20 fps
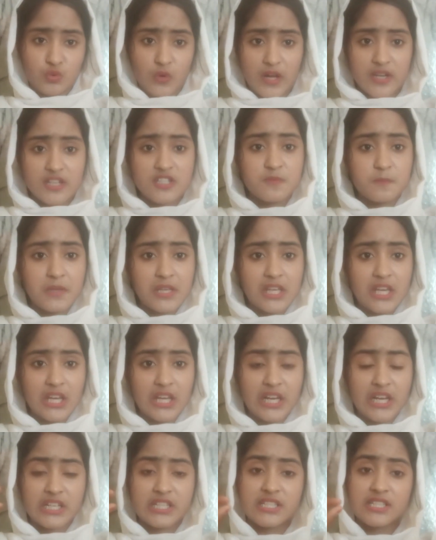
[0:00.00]
You are
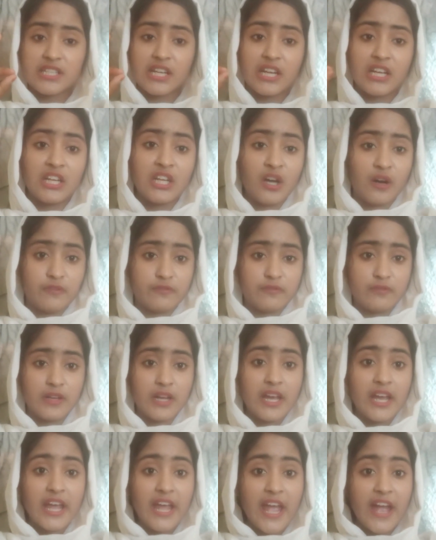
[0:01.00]
speaking, it's
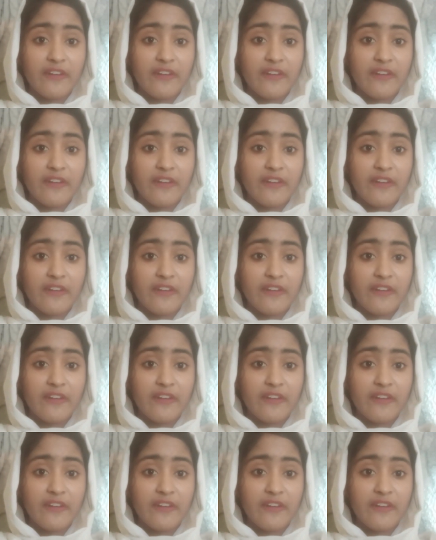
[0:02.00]
enough.